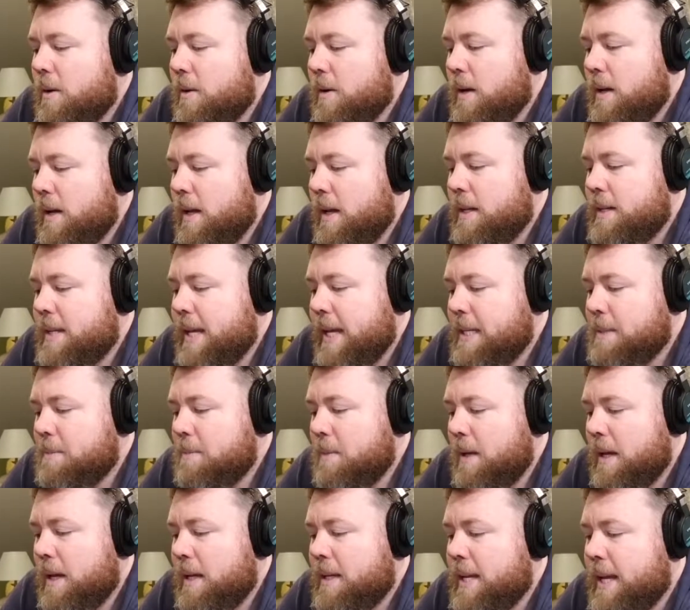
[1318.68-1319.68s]
know, it takes
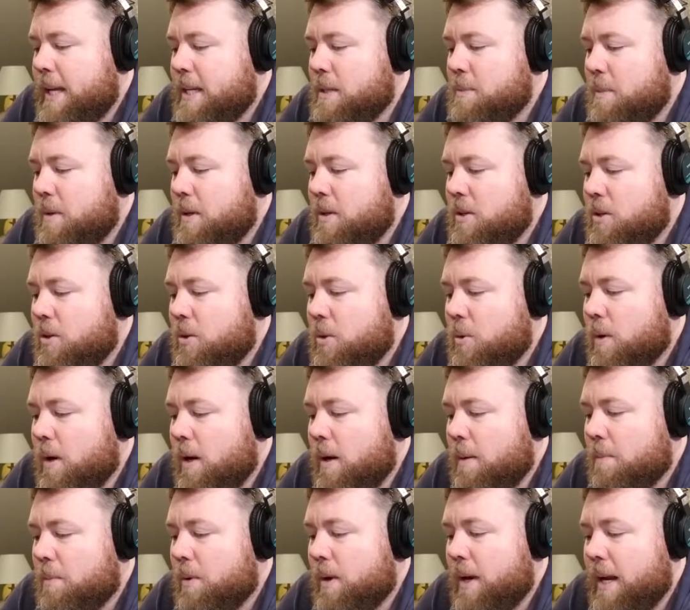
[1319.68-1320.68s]
me to
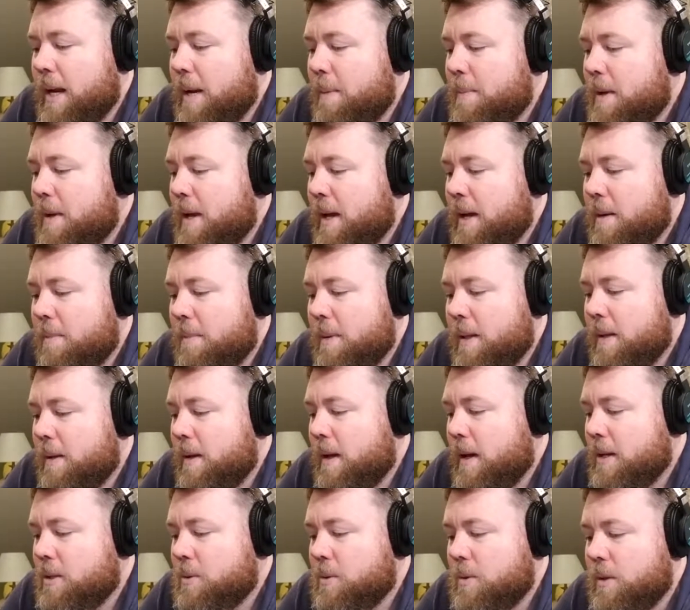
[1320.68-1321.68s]
Brianne. I'll be completely
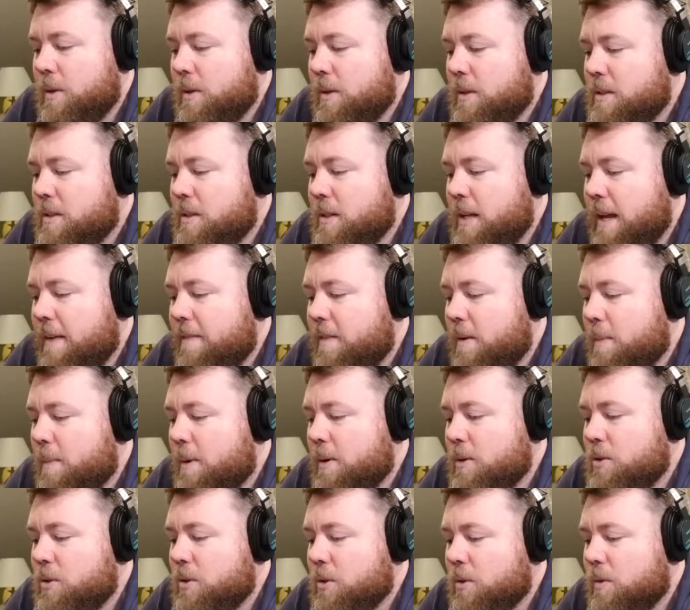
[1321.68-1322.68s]
honest with you. This is kind of an
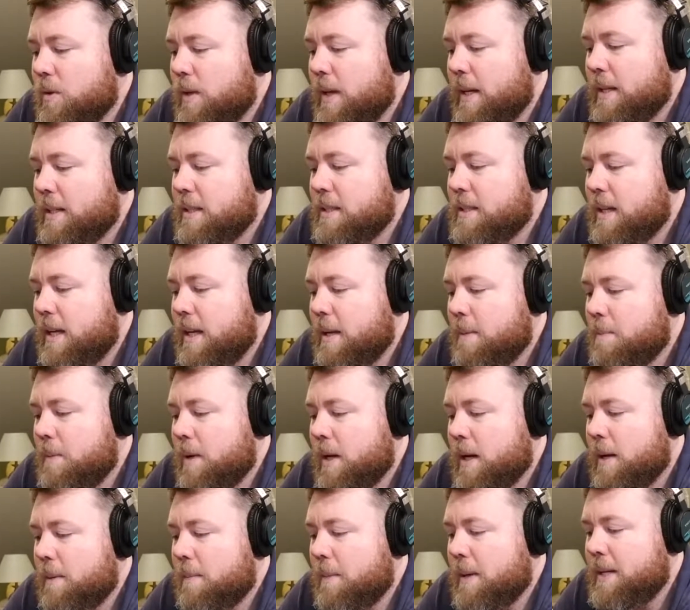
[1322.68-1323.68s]
emotional thing to say,
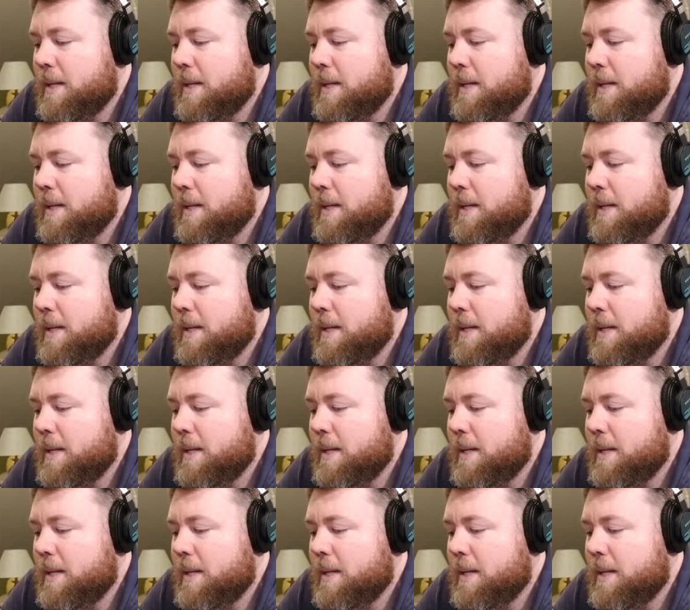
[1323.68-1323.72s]
but it